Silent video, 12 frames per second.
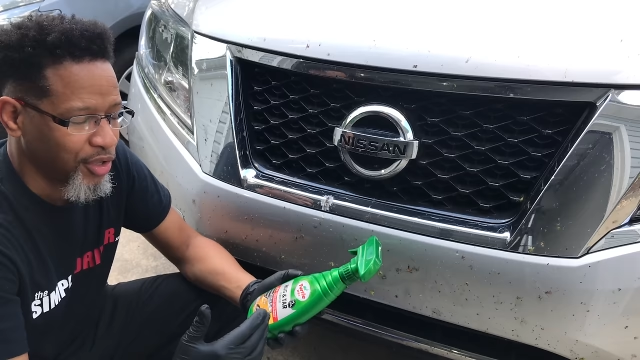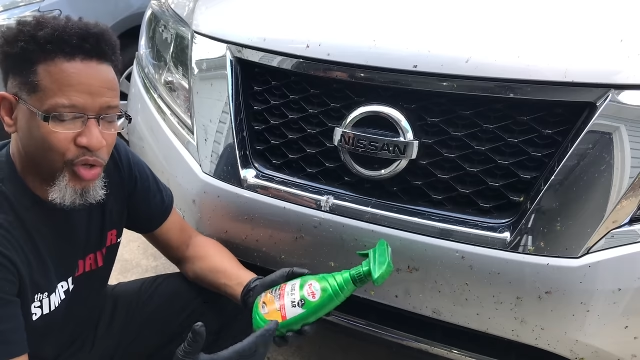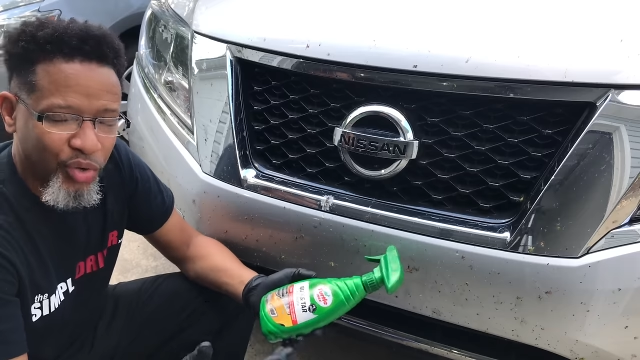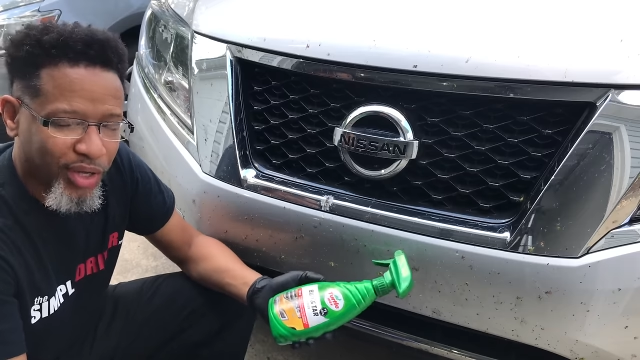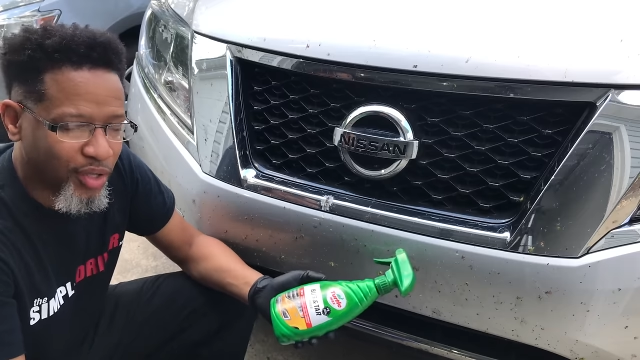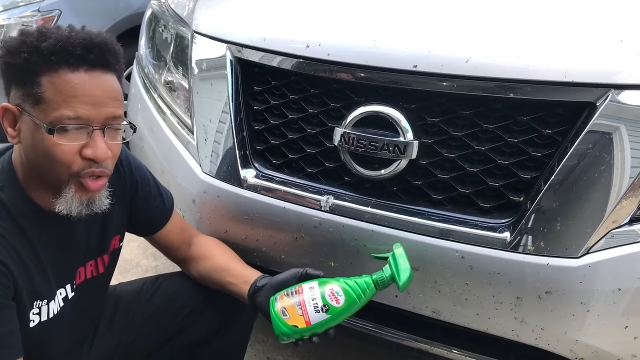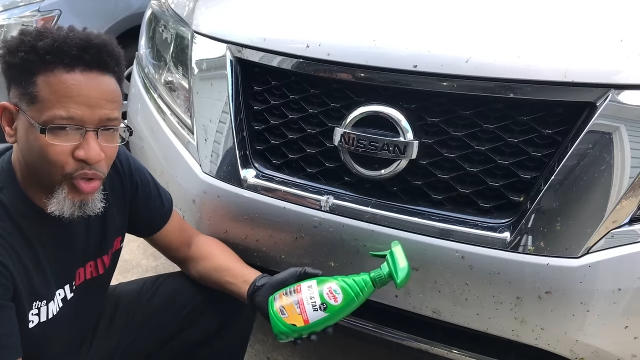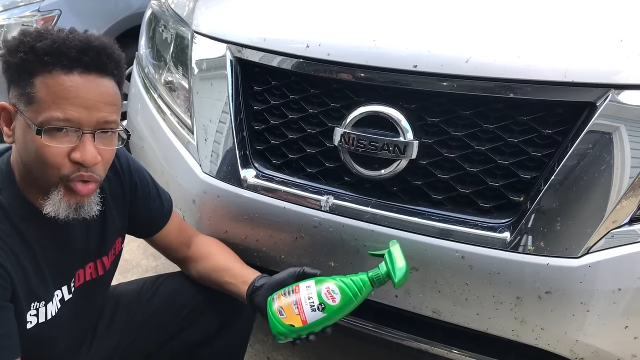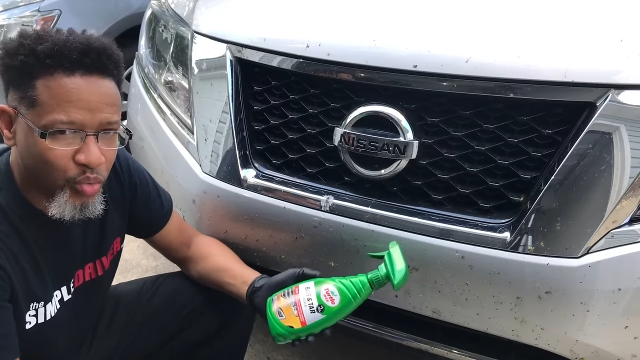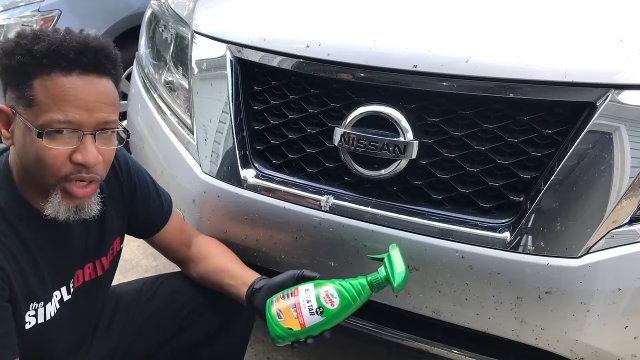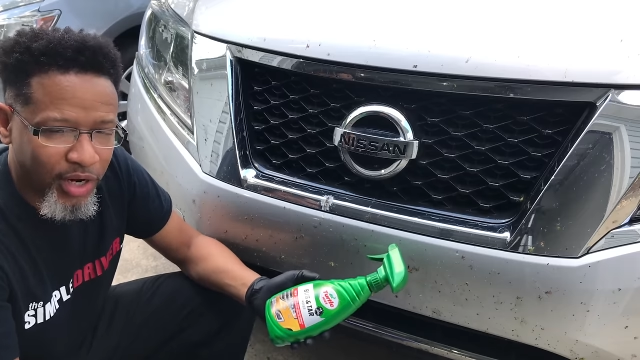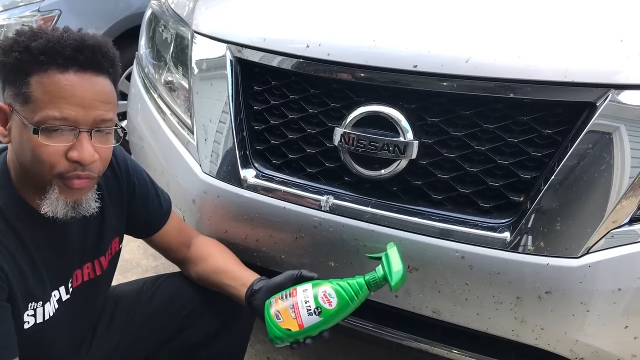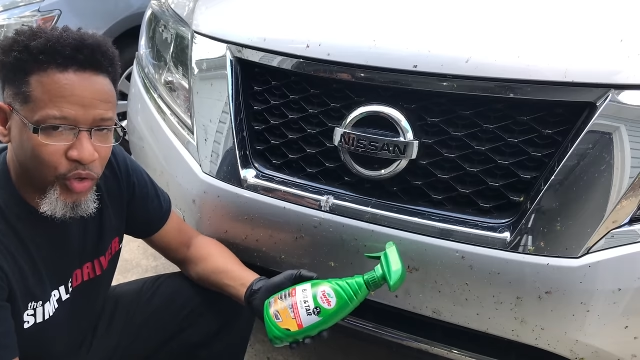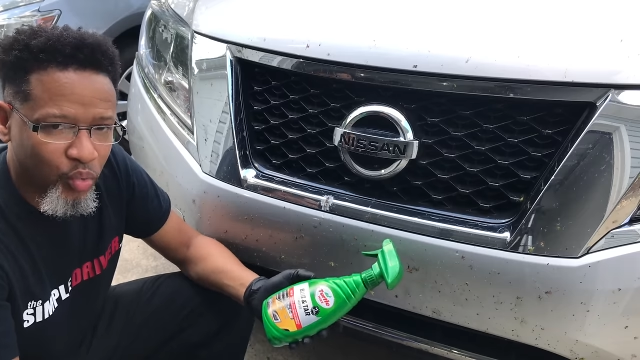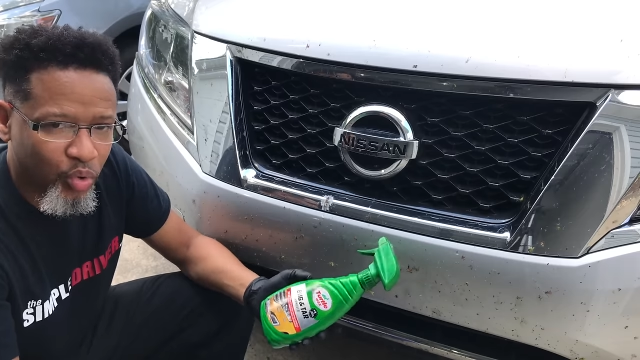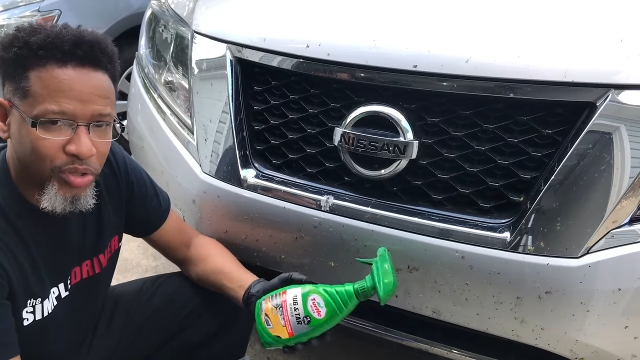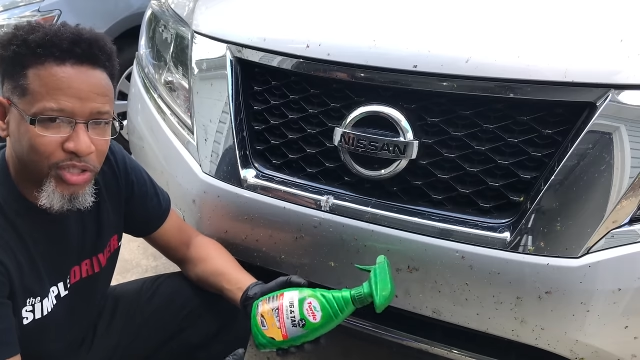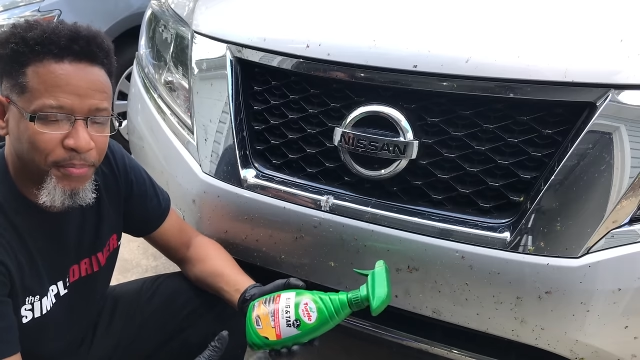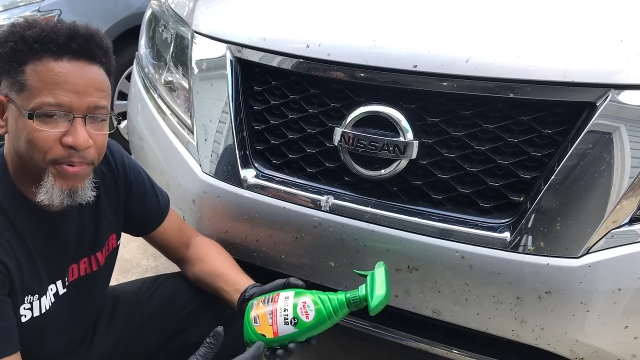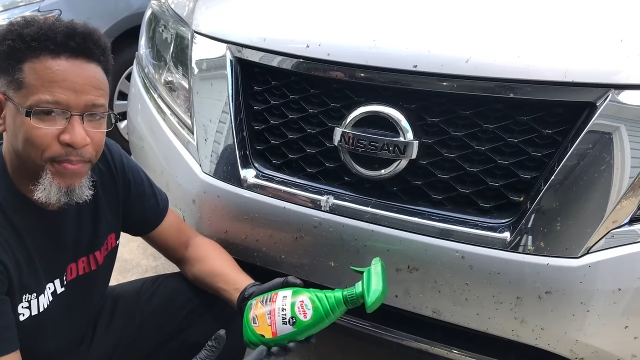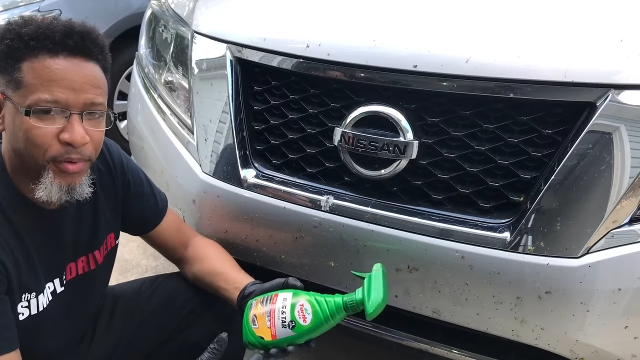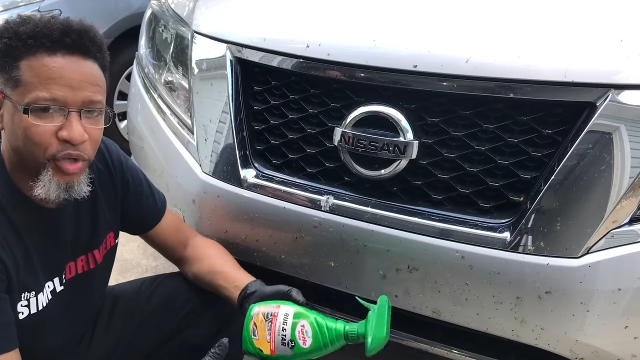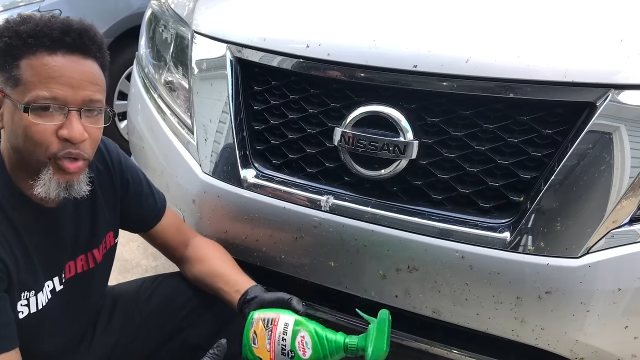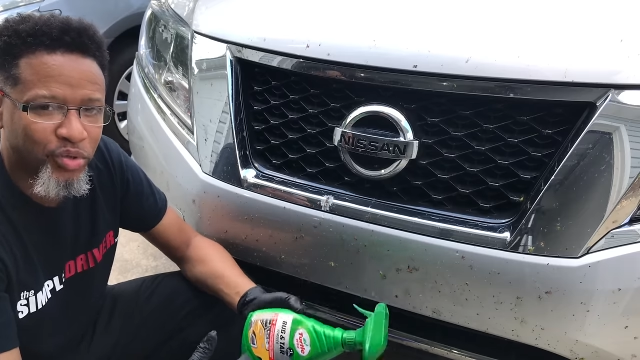you can use whatever you want. Some
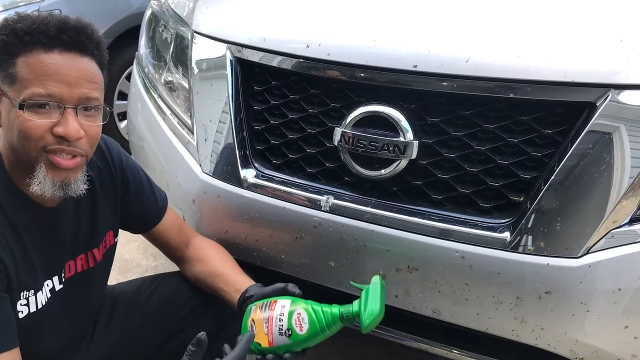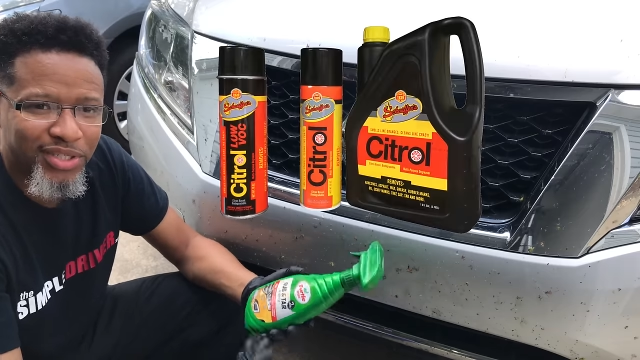people use